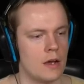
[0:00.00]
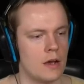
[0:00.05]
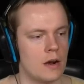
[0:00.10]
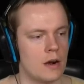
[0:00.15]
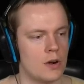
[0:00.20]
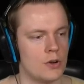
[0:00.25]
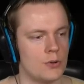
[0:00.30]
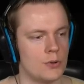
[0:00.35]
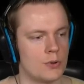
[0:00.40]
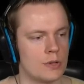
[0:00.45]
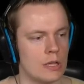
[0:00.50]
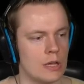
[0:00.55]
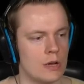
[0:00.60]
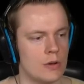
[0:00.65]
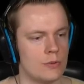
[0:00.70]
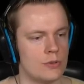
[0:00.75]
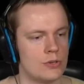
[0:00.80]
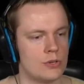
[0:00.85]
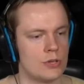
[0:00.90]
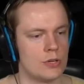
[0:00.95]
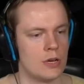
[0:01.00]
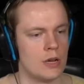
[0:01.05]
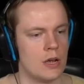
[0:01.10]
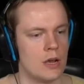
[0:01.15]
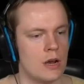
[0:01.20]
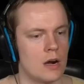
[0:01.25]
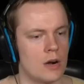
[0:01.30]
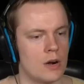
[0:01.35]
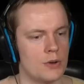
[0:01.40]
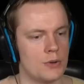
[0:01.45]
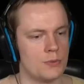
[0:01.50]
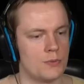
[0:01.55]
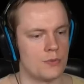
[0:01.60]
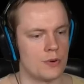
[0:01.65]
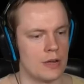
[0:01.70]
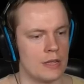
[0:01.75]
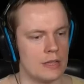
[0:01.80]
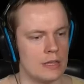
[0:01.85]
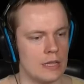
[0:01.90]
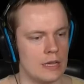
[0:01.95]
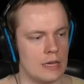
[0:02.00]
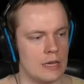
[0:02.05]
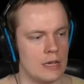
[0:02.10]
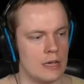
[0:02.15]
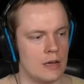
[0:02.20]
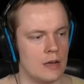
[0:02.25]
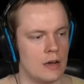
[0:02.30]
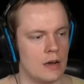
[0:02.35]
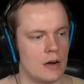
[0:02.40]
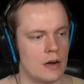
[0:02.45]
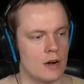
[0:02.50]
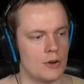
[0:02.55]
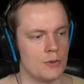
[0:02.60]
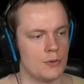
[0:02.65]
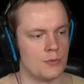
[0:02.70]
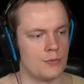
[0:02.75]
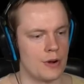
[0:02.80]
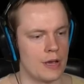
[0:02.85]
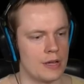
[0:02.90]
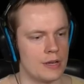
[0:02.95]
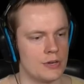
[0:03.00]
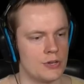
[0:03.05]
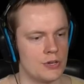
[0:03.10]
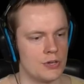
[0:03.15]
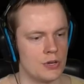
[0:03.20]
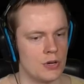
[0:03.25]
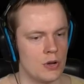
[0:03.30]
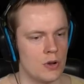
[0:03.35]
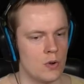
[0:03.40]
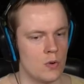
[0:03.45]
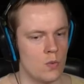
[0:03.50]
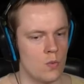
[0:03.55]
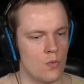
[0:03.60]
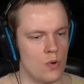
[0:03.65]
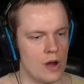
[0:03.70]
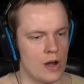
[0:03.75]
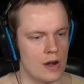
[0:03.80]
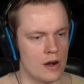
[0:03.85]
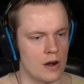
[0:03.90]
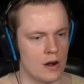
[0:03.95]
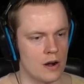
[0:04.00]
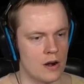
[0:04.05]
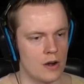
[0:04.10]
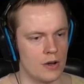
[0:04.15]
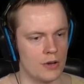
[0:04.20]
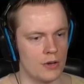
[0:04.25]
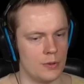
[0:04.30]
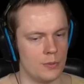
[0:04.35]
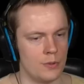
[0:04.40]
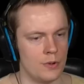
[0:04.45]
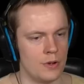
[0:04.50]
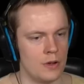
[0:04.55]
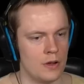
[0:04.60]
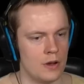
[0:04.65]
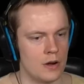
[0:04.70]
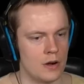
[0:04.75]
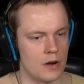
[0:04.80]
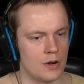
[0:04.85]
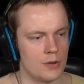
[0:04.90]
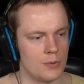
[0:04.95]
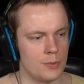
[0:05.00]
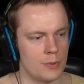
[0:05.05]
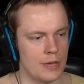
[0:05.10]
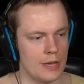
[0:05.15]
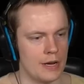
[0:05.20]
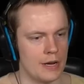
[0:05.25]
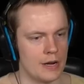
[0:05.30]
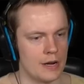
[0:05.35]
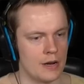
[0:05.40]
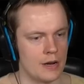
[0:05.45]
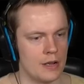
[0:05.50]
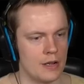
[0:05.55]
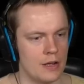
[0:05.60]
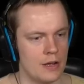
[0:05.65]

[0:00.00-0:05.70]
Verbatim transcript: Are you close? Are you friendly? Are you French? Where are you? Are you here?